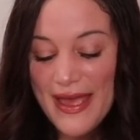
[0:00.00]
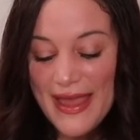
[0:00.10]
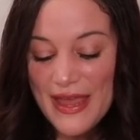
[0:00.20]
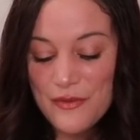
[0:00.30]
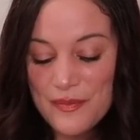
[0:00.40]

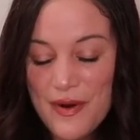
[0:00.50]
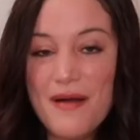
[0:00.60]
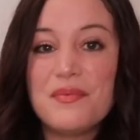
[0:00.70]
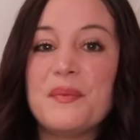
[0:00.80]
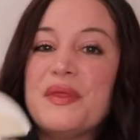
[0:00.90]
it would
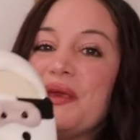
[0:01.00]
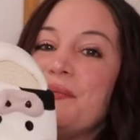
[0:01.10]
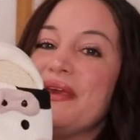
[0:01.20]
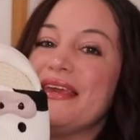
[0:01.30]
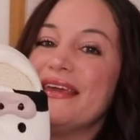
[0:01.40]
probably
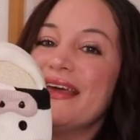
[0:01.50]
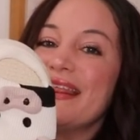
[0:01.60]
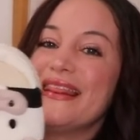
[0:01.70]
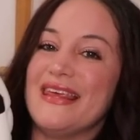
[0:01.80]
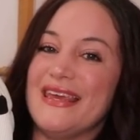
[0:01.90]
be
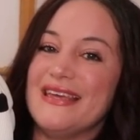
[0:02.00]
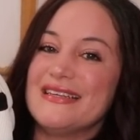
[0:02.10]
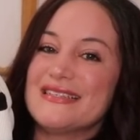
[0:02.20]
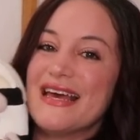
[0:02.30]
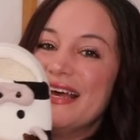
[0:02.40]

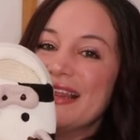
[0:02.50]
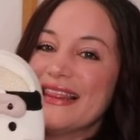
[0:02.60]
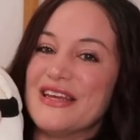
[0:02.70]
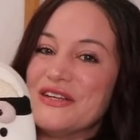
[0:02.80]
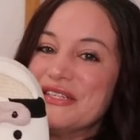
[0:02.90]
these
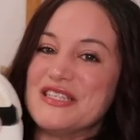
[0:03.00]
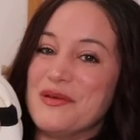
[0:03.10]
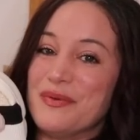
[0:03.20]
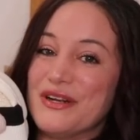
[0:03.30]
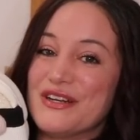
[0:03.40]
little
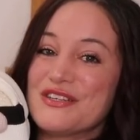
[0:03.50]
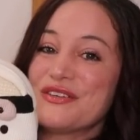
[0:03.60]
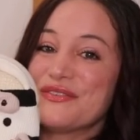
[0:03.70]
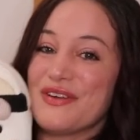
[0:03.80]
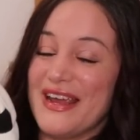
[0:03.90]
slippers
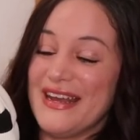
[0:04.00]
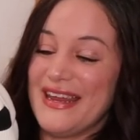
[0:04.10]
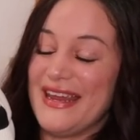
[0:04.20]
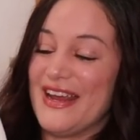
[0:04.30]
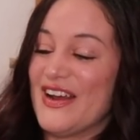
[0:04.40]
right
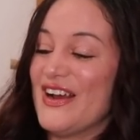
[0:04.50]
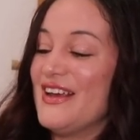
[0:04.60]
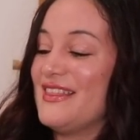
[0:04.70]
here.